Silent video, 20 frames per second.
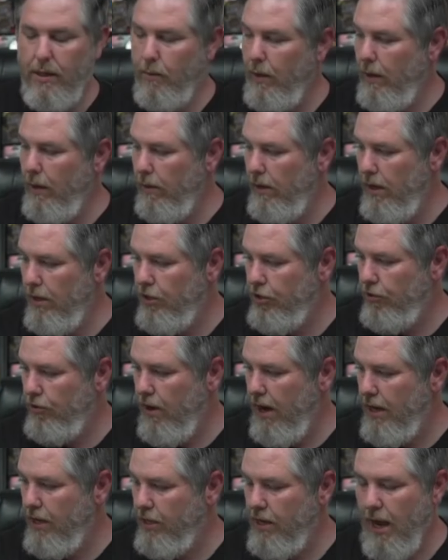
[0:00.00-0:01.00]
we're in
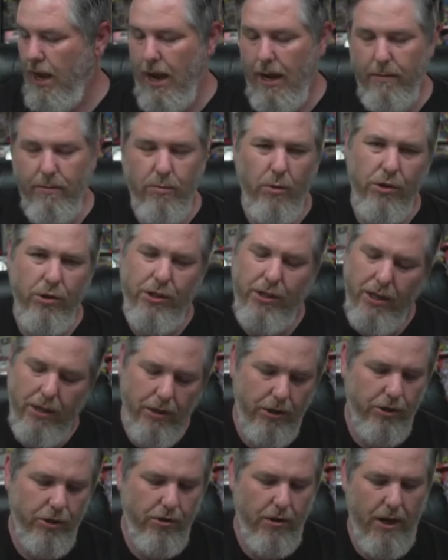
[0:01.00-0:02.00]
strange times. We're
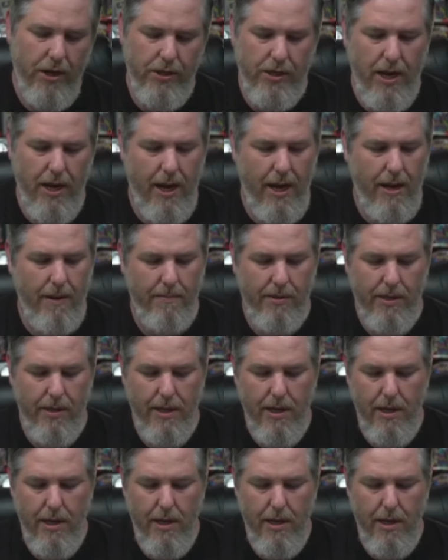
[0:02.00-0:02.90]
still in strange times,